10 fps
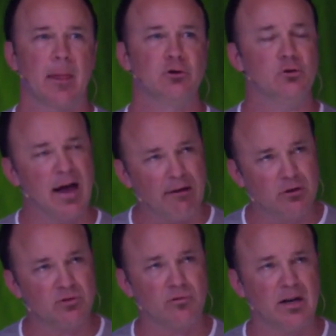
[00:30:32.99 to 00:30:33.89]
Do you have
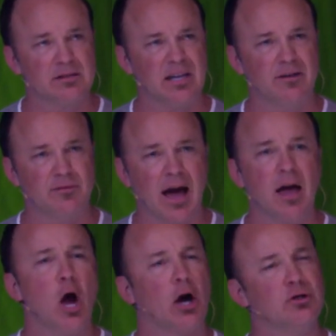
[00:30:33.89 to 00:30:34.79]
those friends? If not,
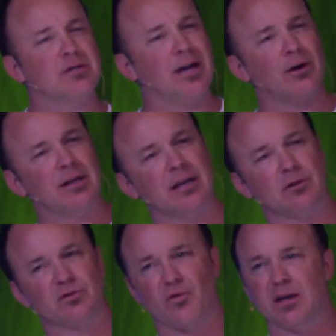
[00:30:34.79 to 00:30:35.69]
are you scared to get
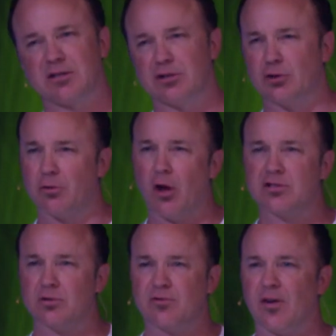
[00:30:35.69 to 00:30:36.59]
those friends because you
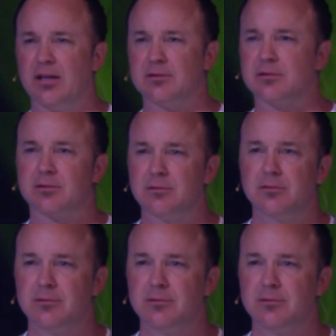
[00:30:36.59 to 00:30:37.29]
lost those friends?